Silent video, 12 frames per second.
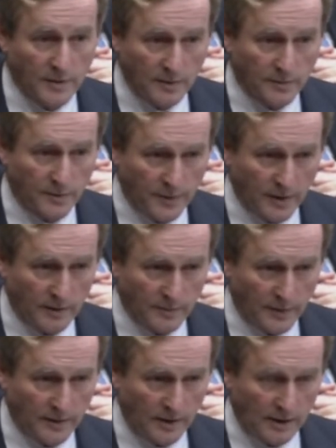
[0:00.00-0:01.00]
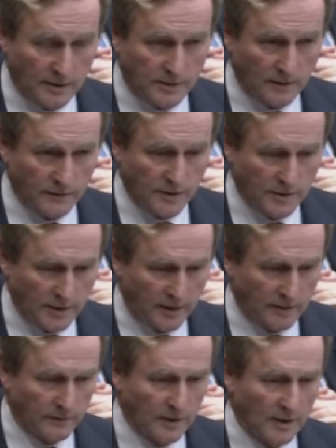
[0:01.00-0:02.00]
being prepared by the Health Service
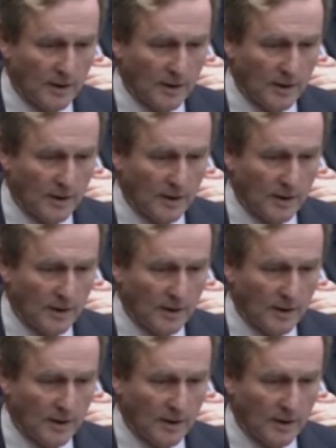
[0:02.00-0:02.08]
Executive.